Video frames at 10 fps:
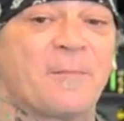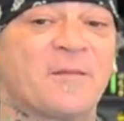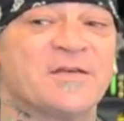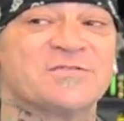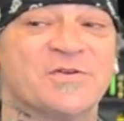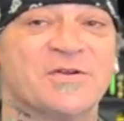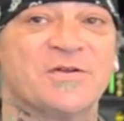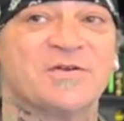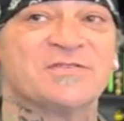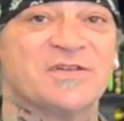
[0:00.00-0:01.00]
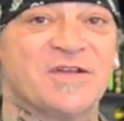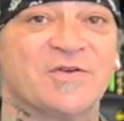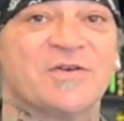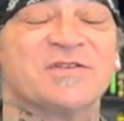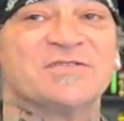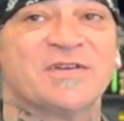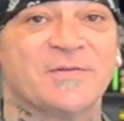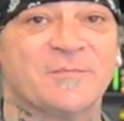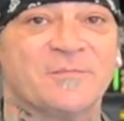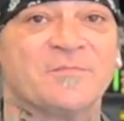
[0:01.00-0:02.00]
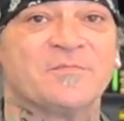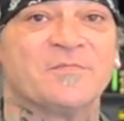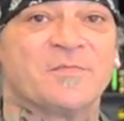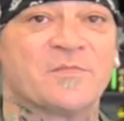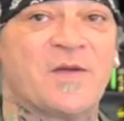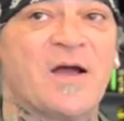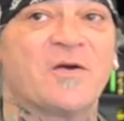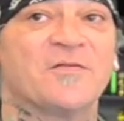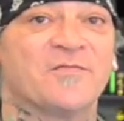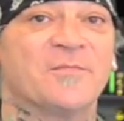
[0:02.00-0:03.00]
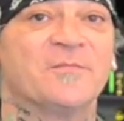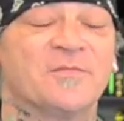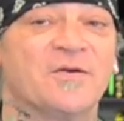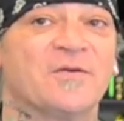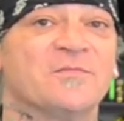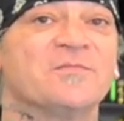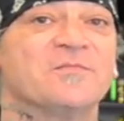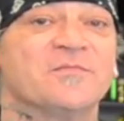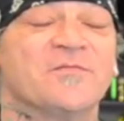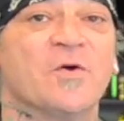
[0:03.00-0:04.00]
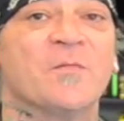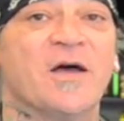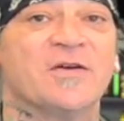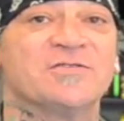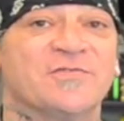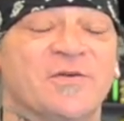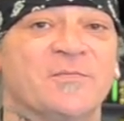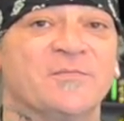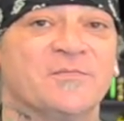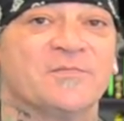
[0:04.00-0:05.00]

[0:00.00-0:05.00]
I started noticing increasing power or fuel mileage from